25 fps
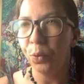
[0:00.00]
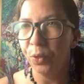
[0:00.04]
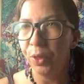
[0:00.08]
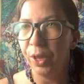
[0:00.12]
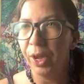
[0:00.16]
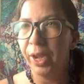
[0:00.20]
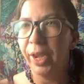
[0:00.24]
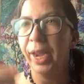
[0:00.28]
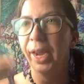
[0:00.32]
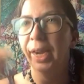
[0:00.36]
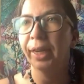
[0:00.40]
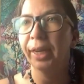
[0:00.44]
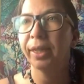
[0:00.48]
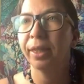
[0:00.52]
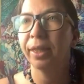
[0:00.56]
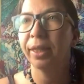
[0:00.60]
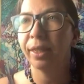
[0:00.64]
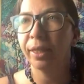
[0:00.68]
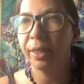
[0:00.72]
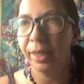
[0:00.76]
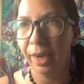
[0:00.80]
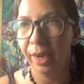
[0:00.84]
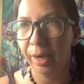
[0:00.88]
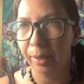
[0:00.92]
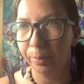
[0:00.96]
the next
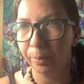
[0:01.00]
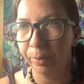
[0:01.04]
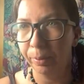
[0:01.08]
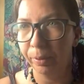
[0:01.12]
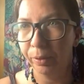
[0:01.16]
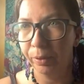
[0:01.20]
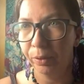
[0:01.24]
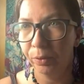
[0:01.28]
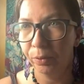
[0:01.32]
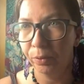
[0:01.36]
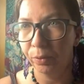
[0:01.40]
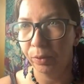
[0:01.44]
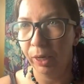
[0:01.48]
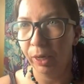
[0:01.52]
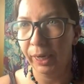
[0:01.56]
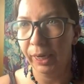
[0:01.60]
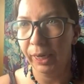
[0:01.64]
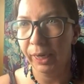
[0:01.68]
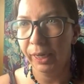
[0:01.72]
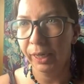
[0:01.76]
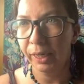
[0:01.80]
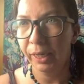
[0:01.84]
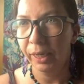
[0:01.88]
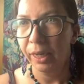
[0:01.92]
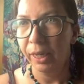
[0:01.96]
step,
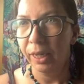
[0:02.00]
right?